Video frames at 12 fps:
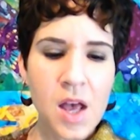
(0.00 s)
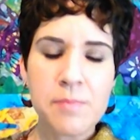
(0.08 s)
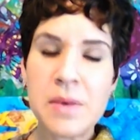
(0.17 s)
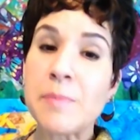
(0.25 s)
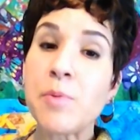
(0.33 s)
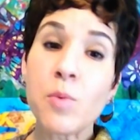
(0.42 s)

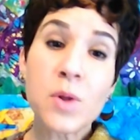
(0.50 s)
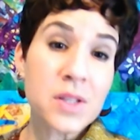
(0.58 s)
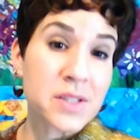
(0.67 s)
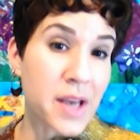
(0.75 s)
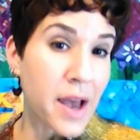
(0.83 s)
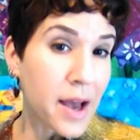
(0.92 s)
People will
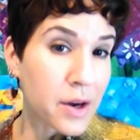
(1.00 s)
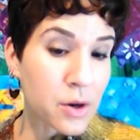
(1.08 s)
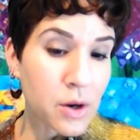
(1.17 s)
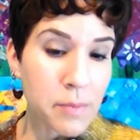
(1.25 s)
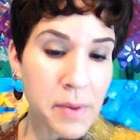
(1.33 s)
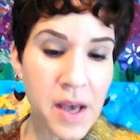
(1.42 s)
attack
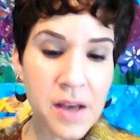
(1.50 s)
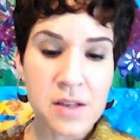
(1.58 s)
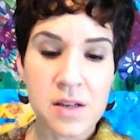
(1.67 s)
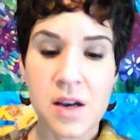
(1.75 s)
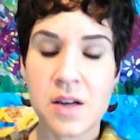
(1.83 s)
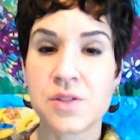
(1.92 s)
or
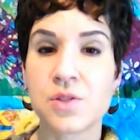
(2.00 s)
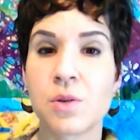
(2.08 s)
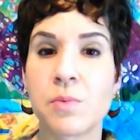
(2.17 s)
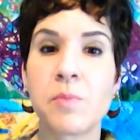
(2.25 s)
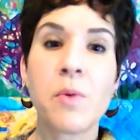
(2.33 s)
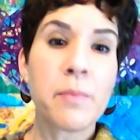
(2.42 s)
abandon us, or
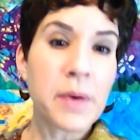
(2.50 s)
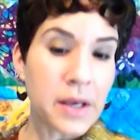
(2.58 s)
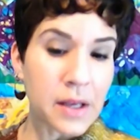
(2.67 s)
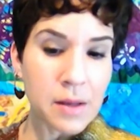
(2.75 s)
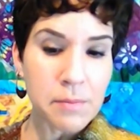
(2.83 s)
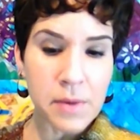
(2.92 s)
we won't make
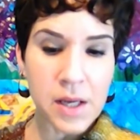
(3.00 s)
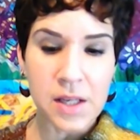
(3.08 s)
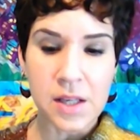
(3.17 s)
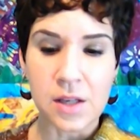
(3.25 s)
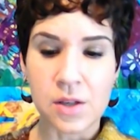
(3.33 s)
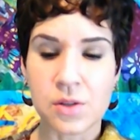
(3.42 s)
any
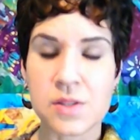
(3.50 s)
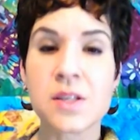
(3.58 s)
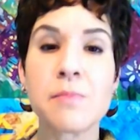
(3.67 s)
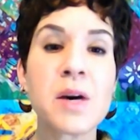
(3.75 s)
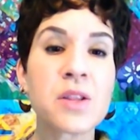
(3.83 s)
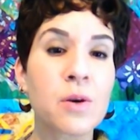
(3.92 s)
money, or
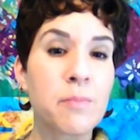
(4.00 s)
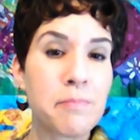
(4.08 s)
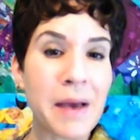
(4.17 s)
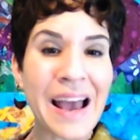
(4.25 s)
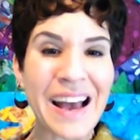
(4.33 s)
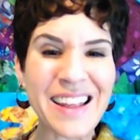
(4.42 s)
some other
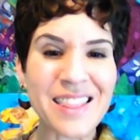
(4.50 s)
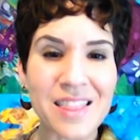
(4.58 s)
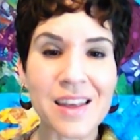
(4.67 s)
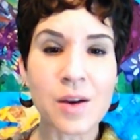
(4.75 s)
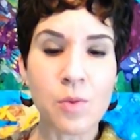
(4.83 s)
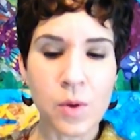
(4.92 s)
bad
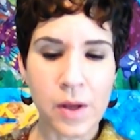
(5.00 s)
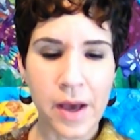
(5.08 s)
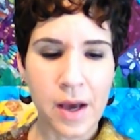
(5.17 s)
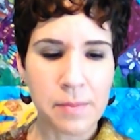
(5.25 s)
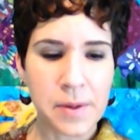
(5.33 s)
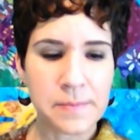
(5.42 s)
thing will
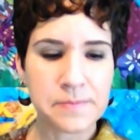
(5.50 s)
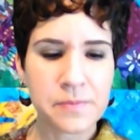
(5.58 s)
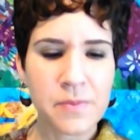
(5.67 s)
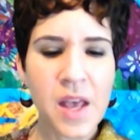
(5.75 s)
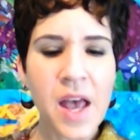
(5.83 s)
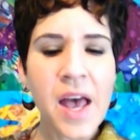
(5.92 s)
happen.
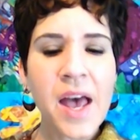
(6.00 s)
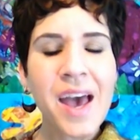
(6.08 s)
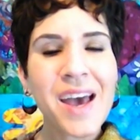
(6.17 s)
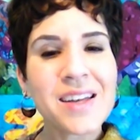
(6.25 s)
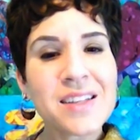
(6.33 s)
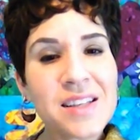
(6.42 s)

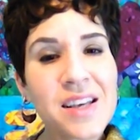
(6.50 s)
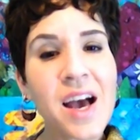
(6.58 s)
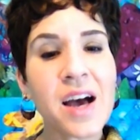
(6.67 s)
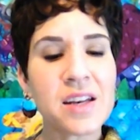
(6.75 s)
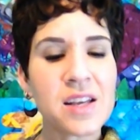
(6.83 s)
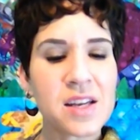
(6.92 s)
And
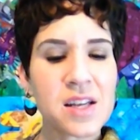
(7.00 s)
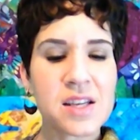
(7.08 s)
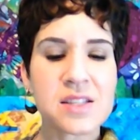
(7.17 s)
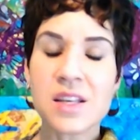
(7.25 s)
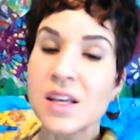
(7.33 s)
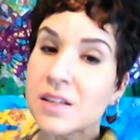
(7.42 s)
yet, it
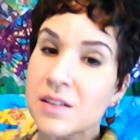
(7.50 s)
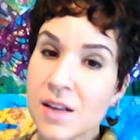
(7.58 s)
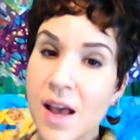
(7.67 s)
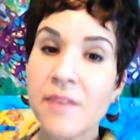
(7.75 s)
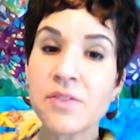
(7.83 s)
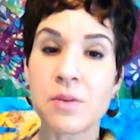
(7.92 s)
is
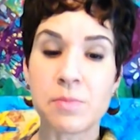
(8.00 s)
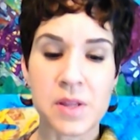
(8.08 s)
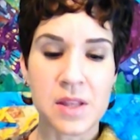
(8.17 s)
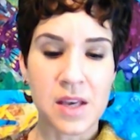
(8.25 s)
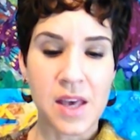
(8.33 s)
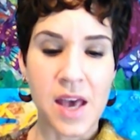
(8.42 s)
inevitably
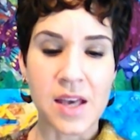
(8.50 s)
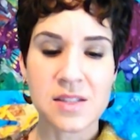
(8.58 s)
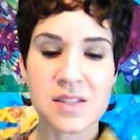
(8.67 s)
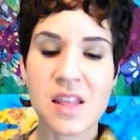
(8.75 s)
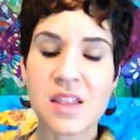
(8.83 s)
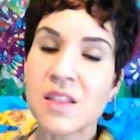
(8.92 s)
the case
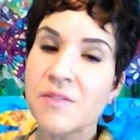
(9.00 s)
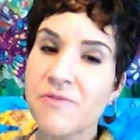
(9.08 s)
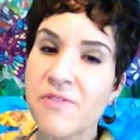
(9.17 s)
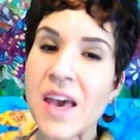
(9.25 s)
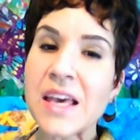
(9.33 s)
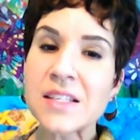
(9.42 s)
that the
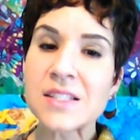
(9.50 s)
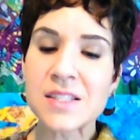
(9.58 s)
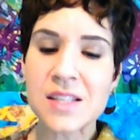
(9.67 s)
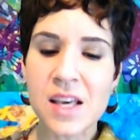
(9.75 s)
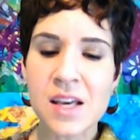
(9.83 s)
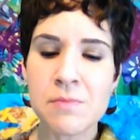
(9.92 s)
fake
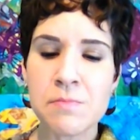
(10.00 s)
skin